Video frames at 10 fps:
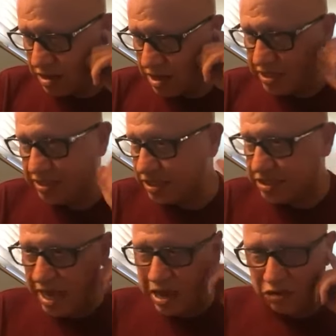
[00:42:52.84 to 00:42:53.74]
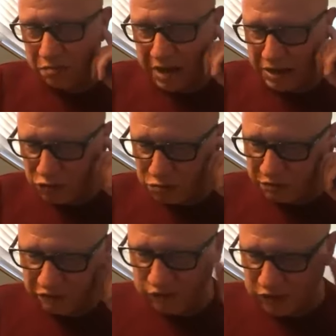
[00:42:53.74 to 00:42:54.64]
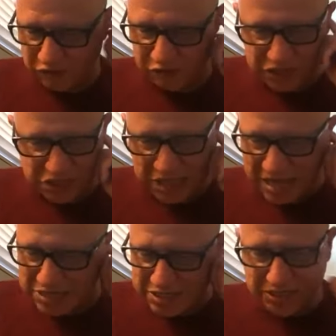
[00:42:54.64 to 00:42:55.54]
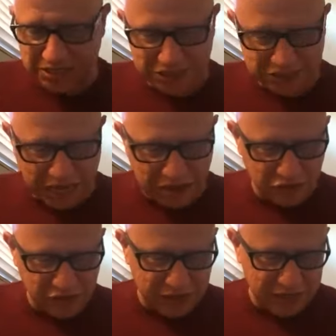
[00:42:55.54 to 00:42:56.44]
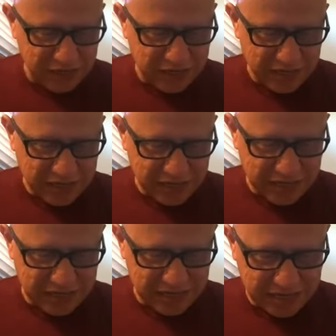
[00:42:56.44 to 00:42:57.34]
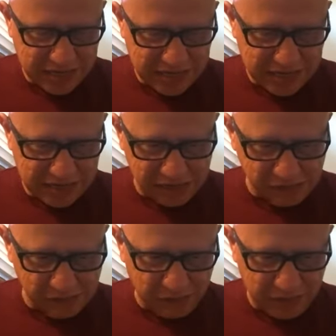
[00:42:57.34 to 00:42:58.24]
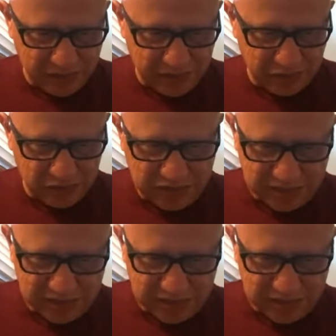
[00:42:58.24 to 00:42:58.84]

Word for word: hunted down by a group of, of vigilantes in a town and, and, and um, you know,